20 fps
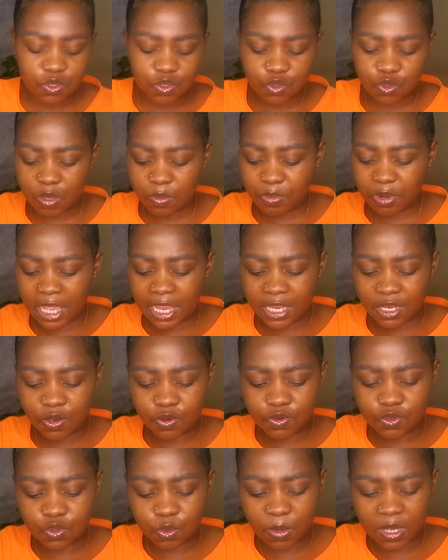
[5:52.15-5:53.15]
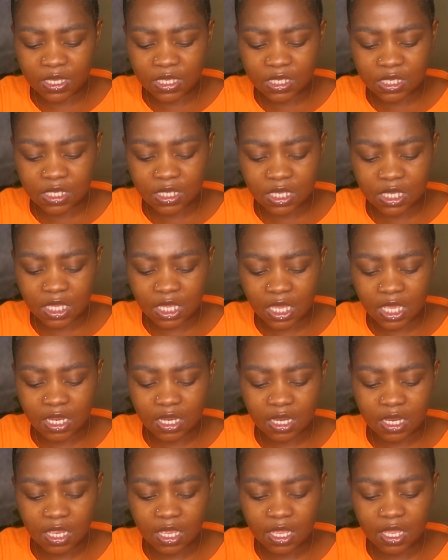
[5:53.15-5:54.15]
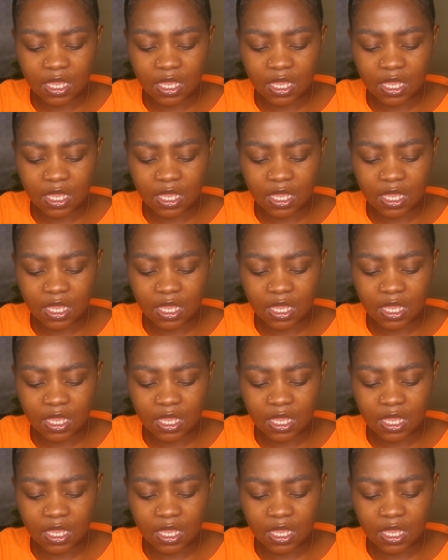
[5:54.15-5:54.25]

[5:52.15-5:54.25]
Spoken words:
to apply it onto my skin.